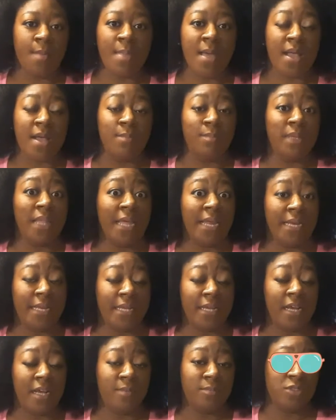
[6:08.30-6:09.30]
I'm not
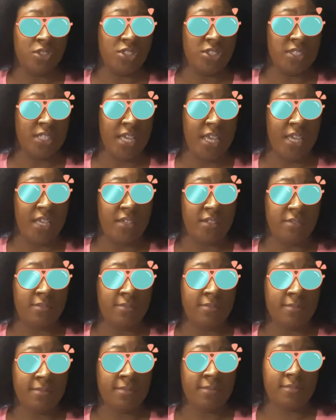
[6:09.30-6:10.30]
complaining. I'm just saying
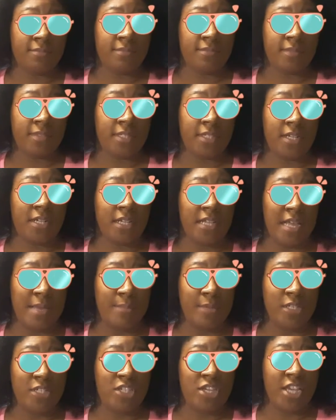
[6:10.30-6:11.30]

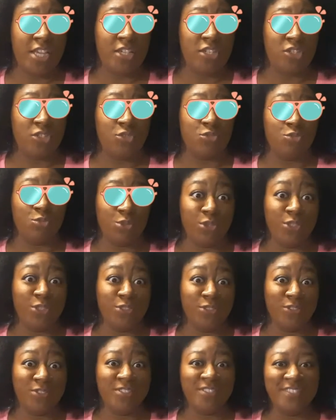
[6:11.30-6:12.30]
climate change is
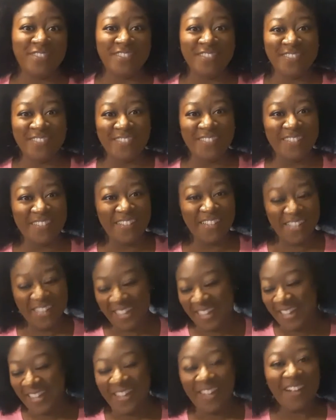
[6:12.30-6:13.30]
real.
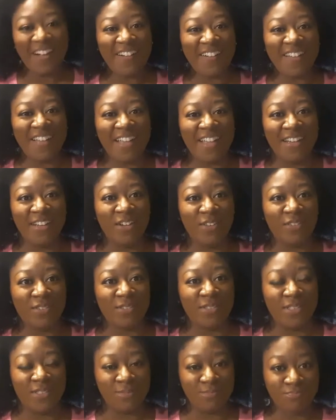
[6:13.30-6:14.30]
Okay, no,
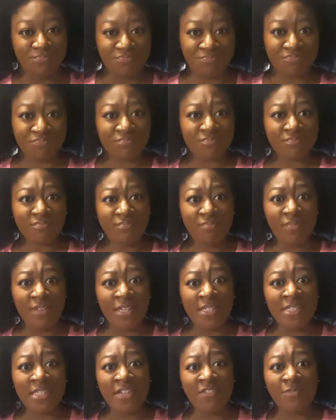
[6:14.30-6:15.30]
for real.
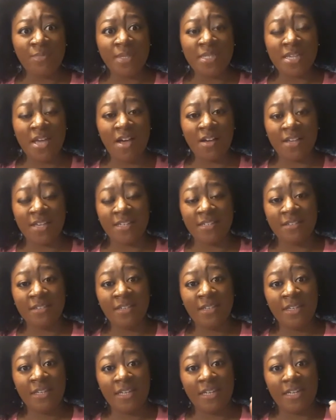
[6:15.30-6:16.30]
That's enough of me talking.
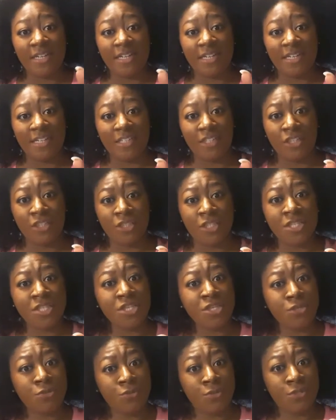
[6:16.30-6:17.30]
Good to
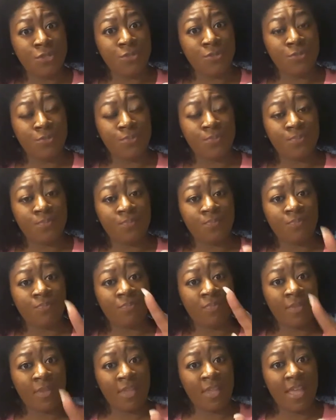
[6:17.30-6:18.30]
see you too.
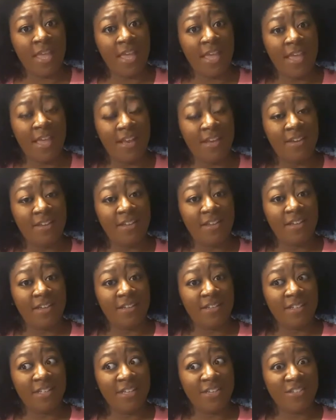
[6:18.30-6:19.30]
And
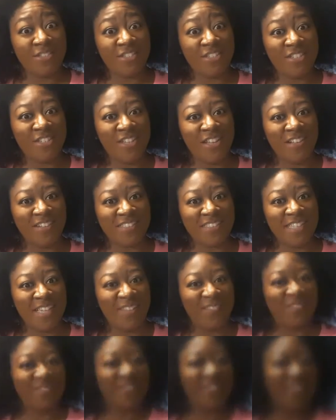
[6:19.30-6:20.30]
here's the
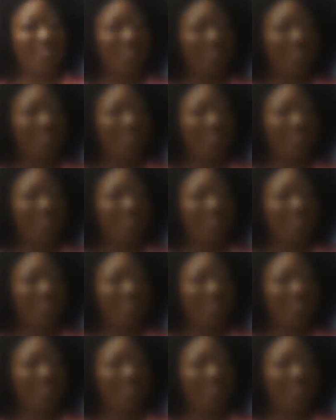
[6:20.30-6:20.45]
Cheongsam.